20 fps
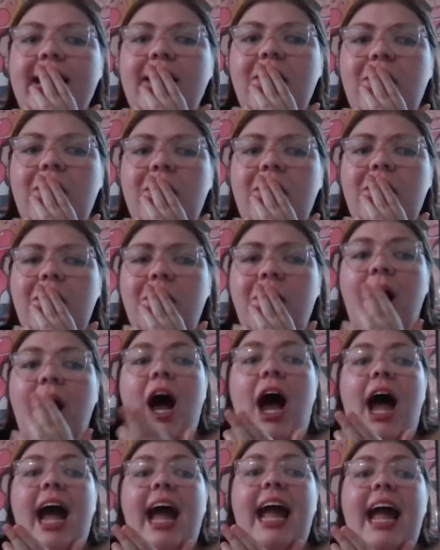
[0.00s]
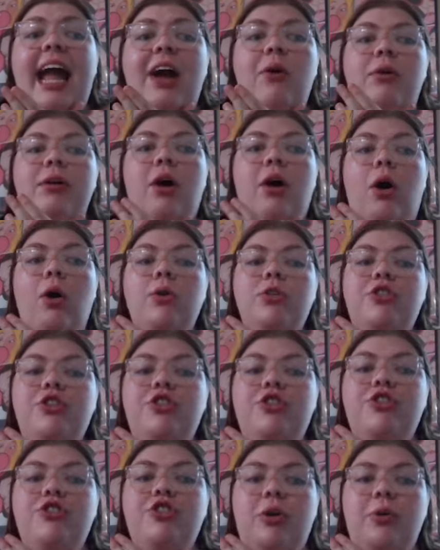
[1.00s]
Ew. Ew. Oh,
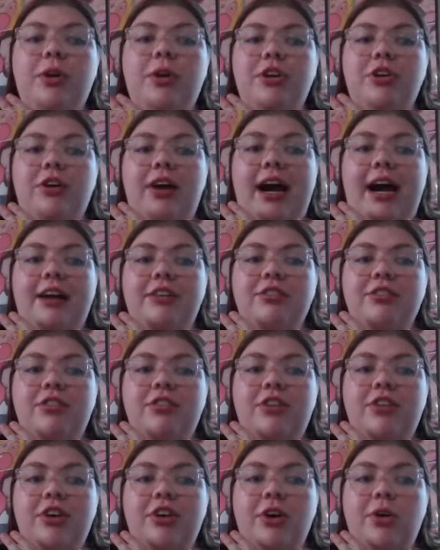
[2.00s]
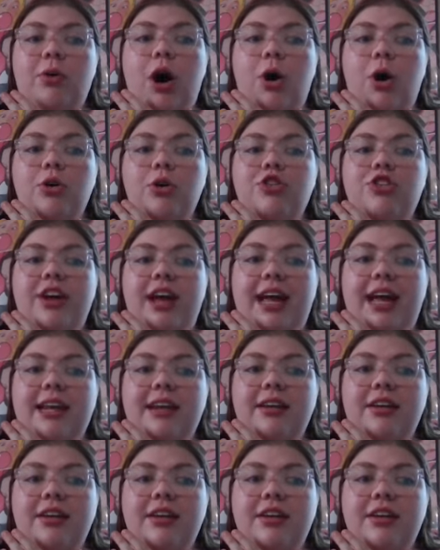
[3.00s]
she's choking your ass, too. Oh, shit.